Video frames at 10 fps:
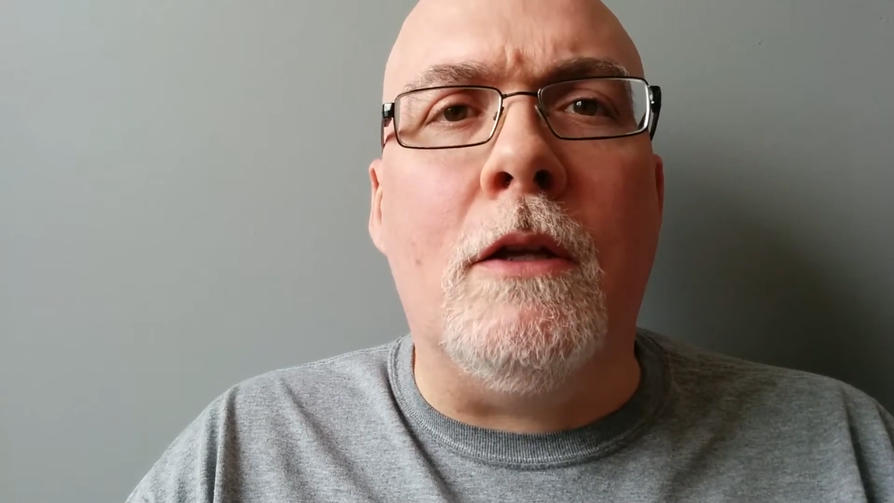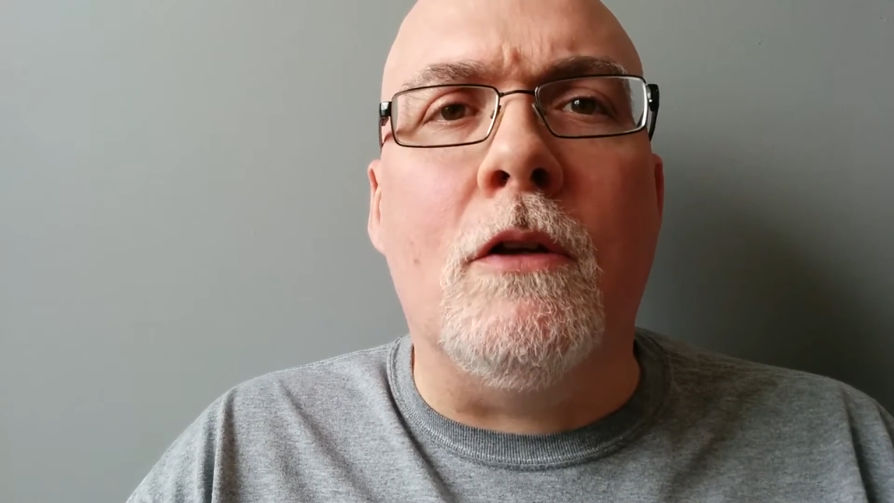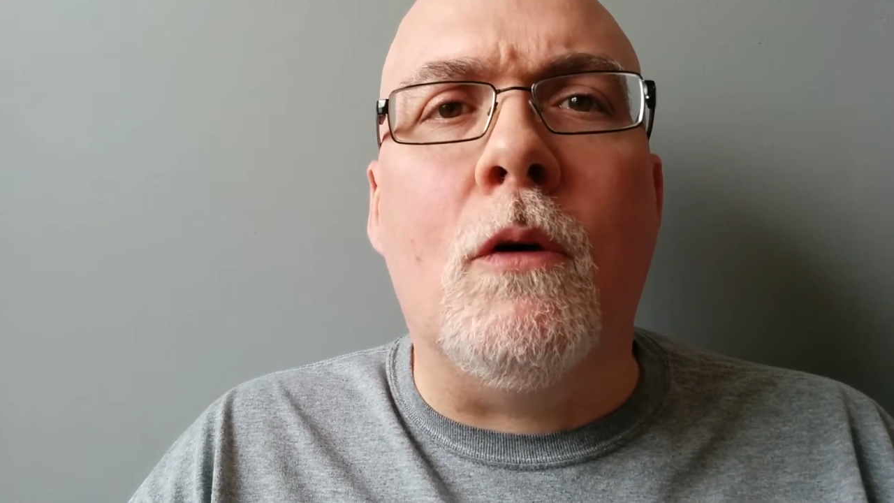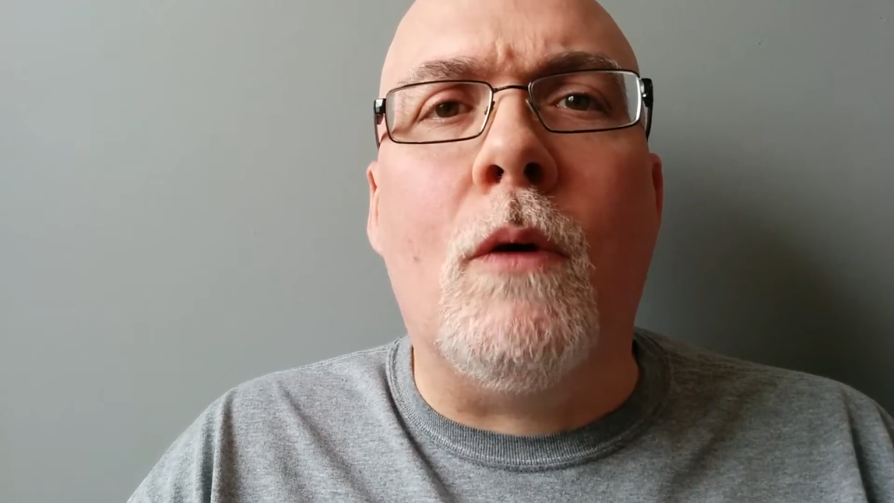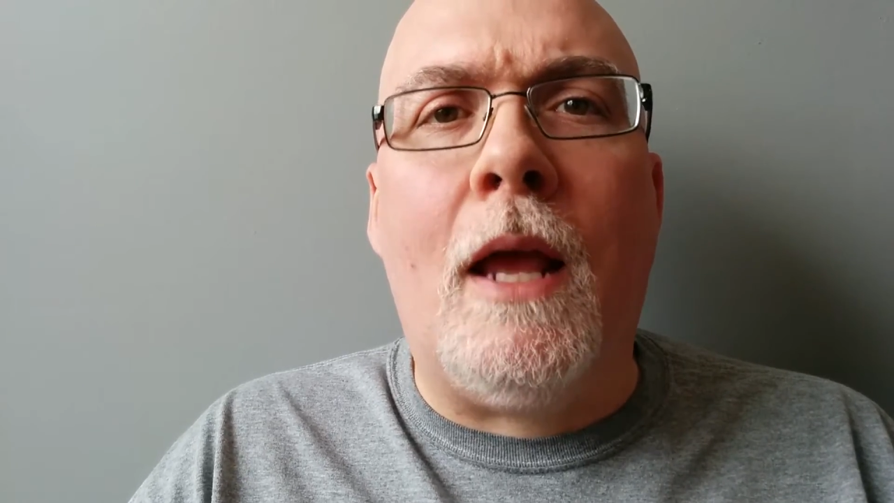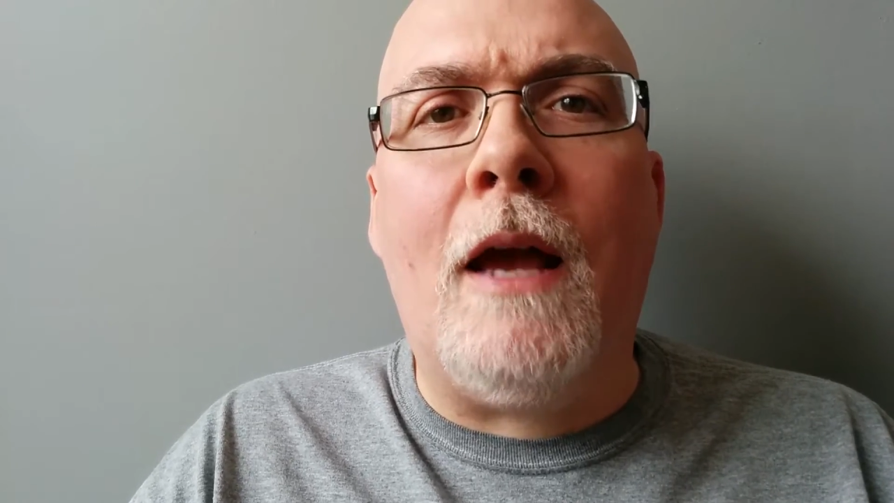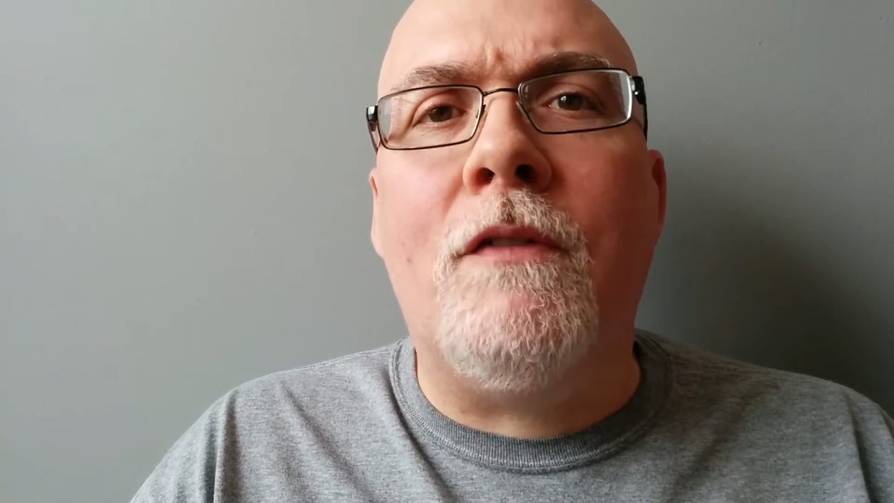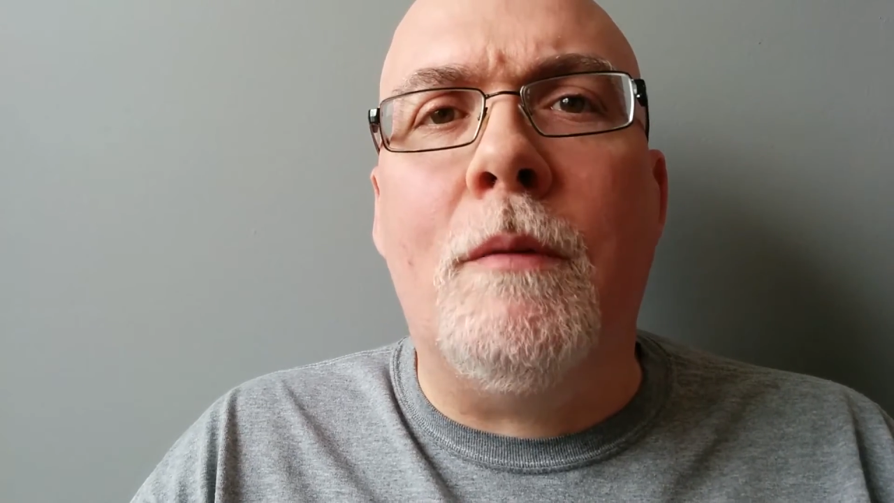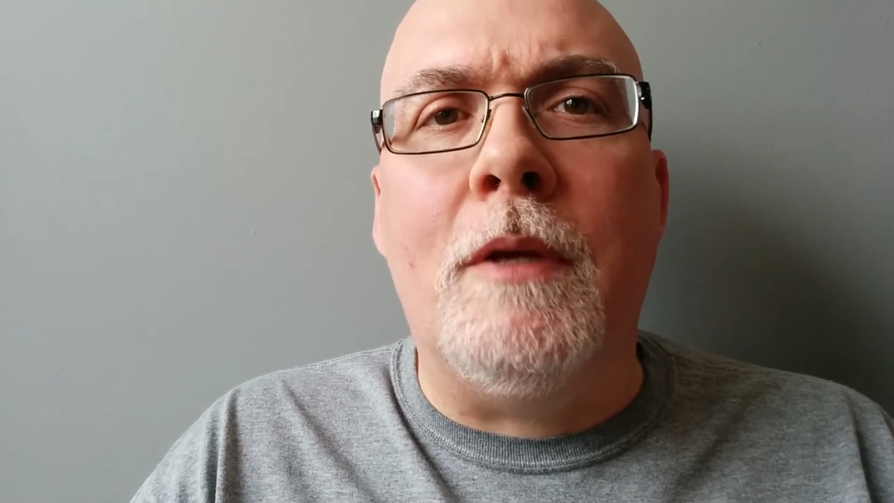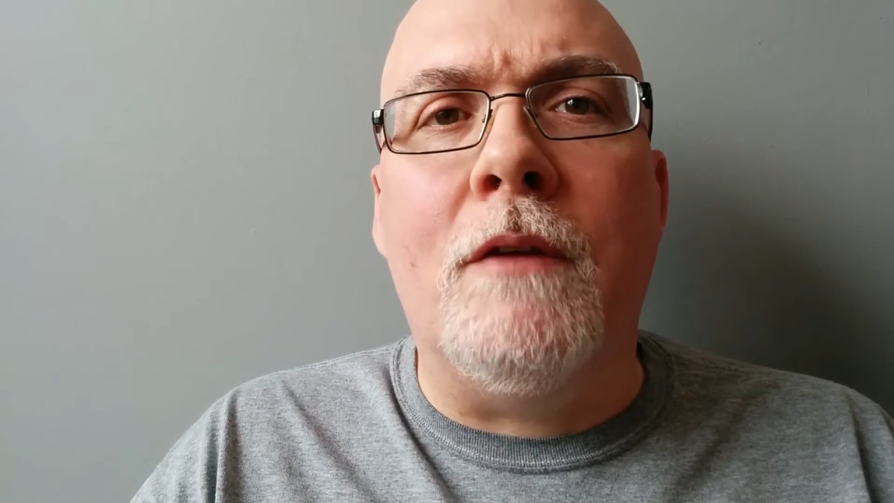You don't
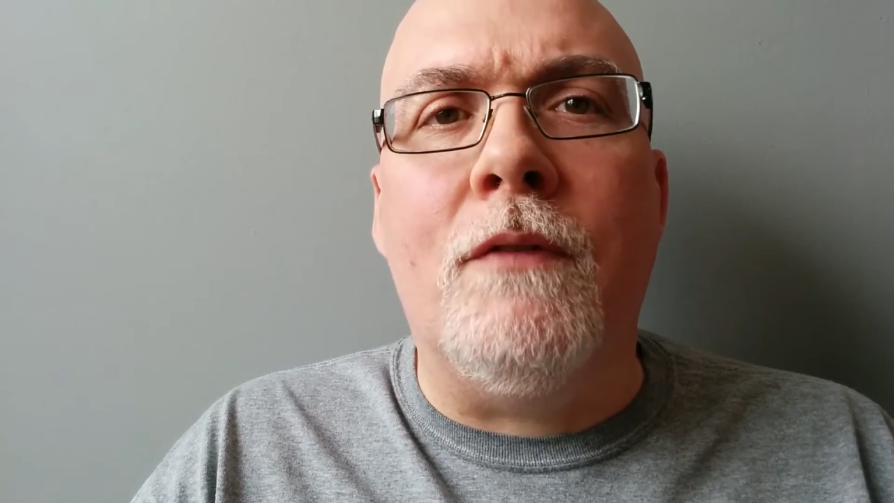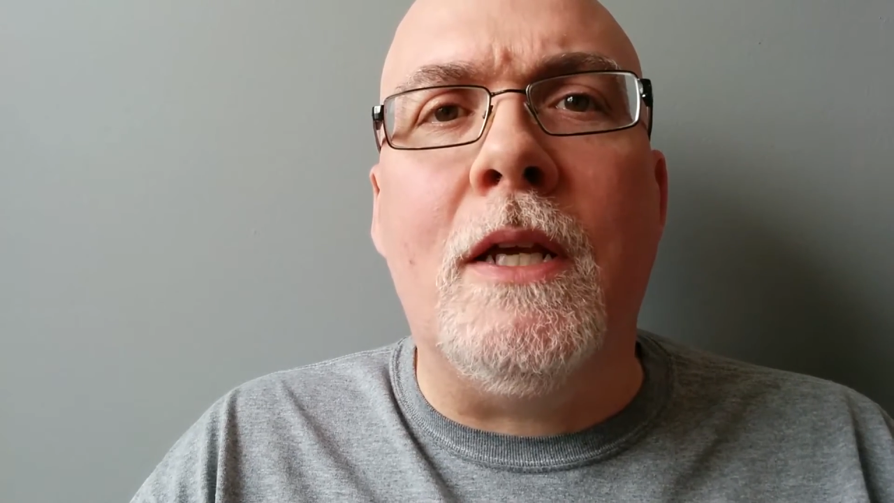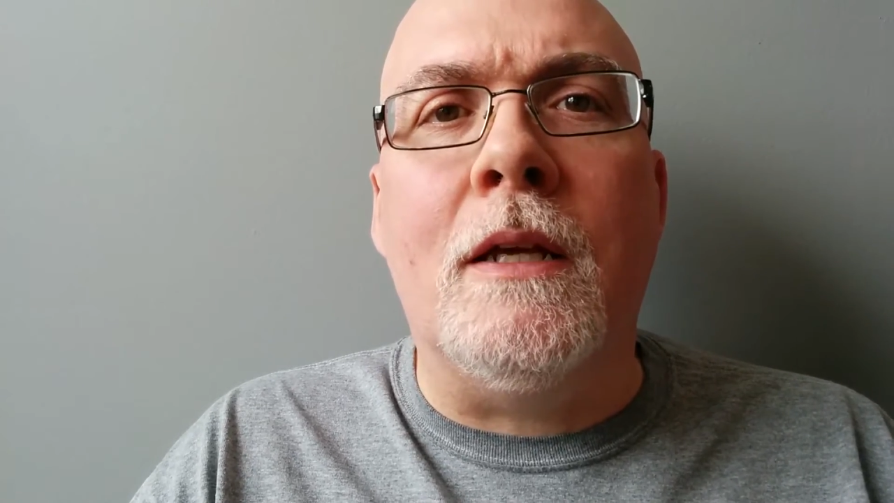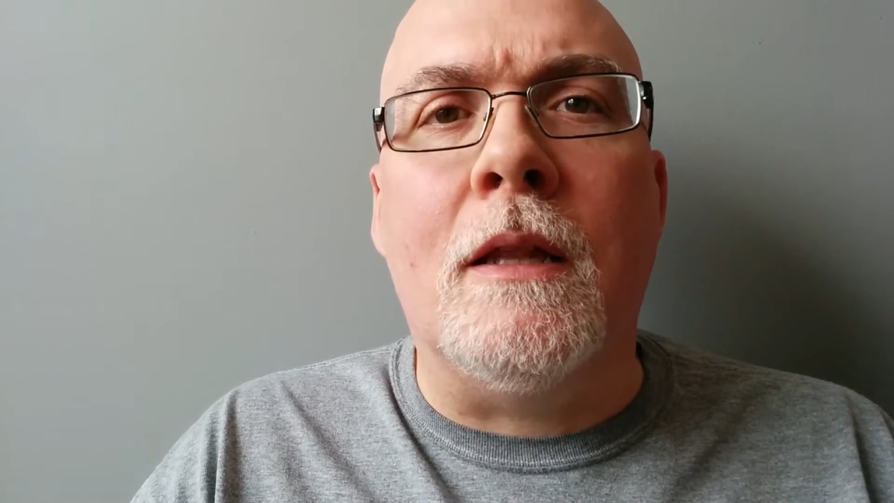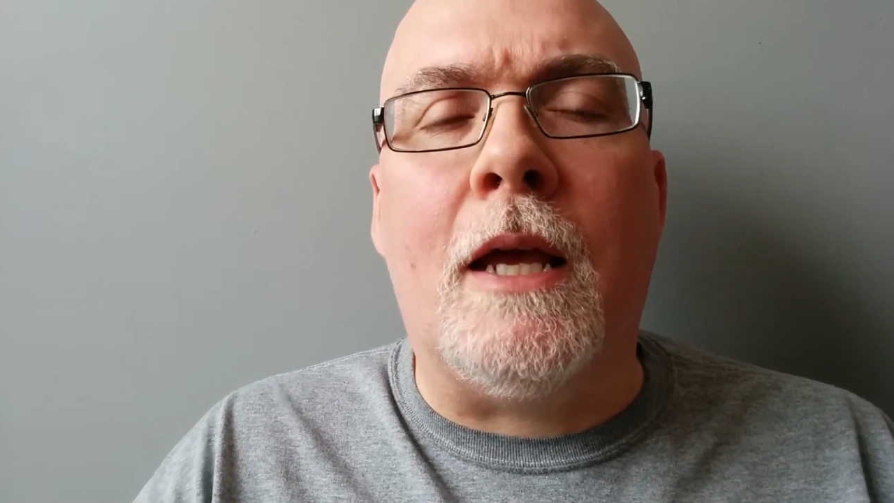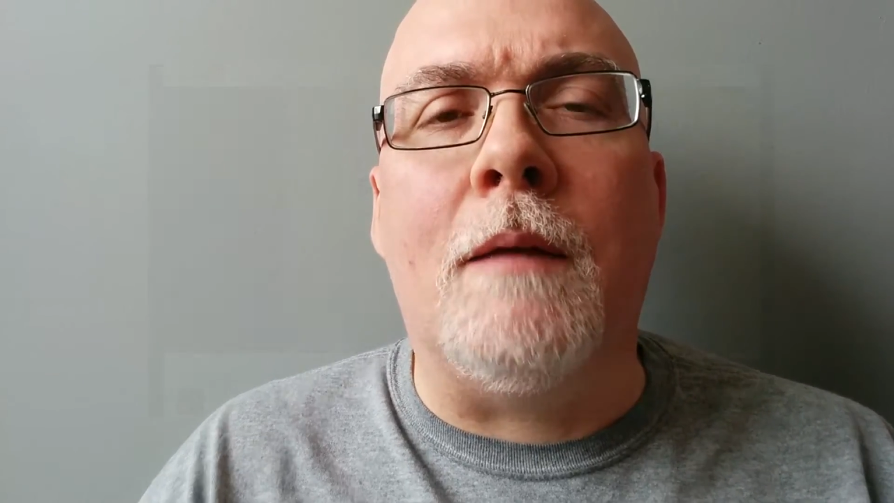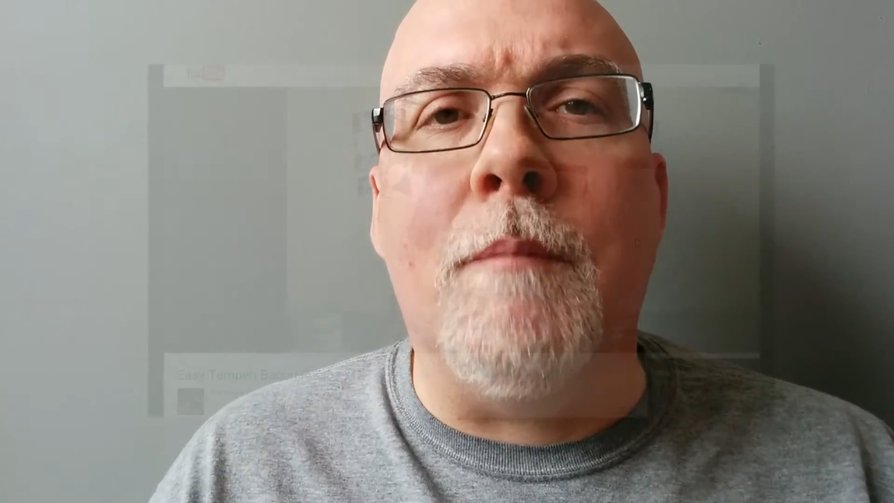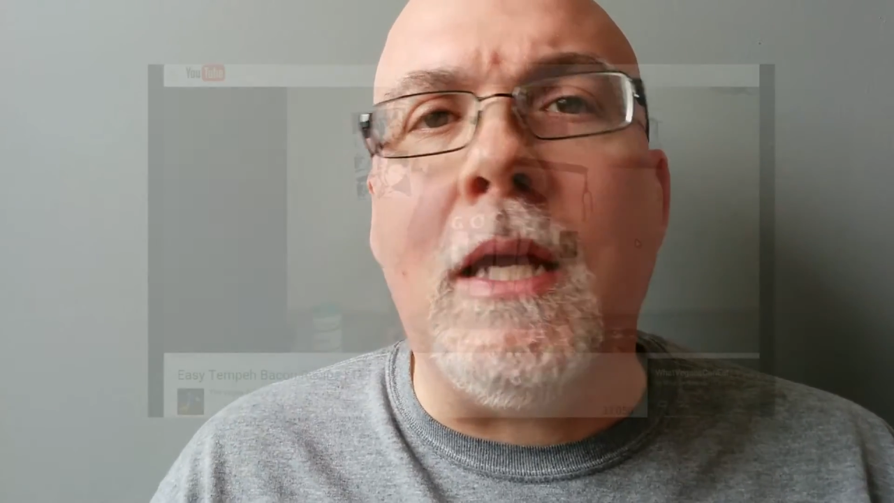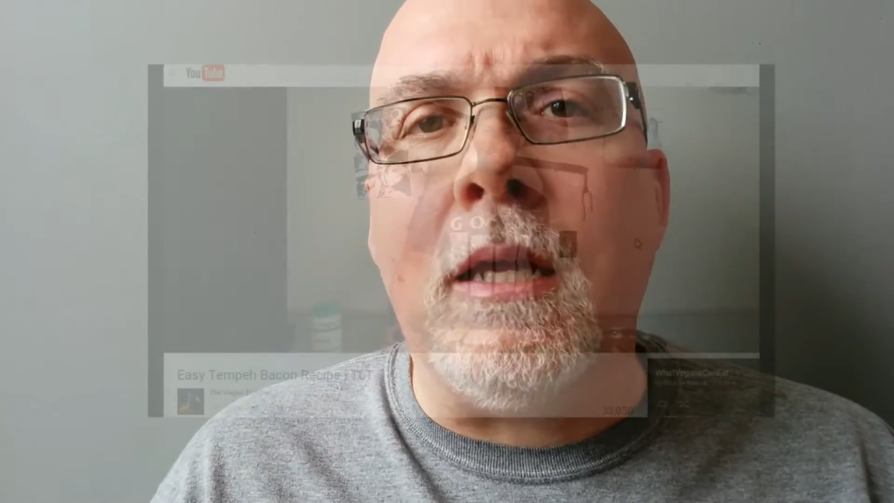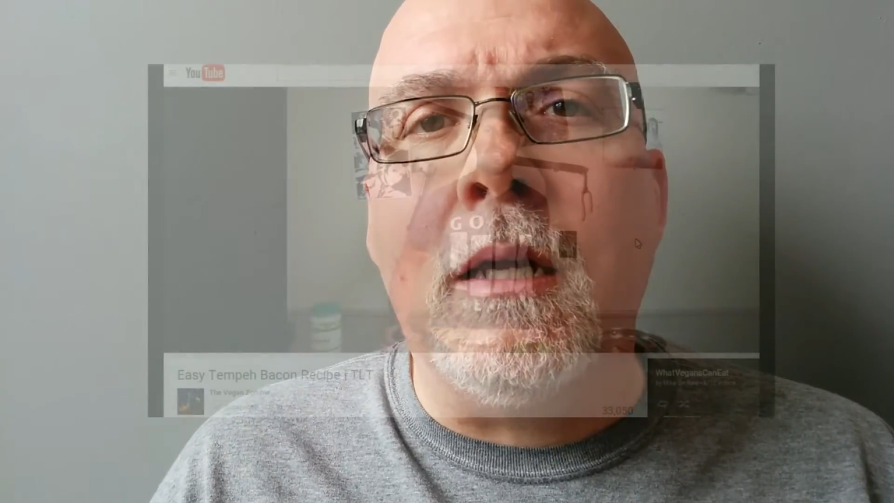have to be a vegan like
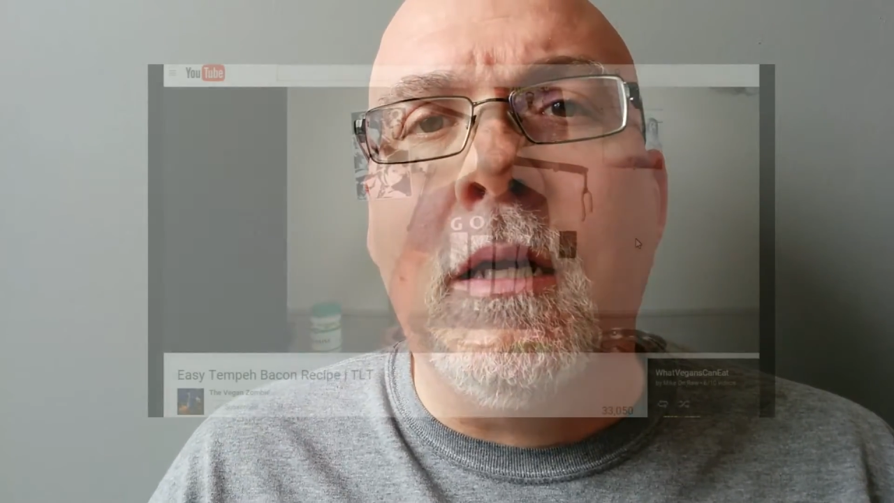me,